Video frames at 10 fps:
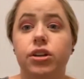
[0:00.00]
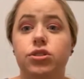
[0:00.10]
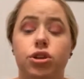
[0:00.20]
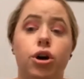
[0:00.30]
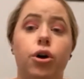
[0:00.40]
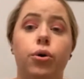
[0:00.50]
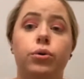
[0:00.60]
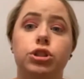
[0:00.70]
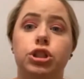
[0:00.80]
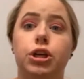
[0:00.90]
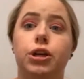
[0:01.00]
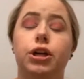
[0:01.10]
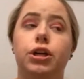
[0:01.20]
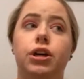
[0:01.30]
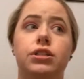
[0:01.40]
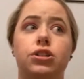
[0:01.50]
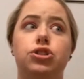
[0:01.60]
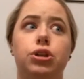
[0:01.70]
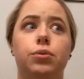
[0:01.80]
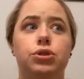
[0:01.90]
So she
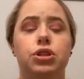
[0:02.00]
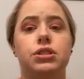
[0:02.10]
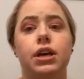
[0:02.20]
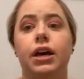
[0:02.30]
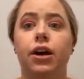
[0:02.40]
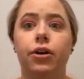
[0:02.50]
essentially was just like,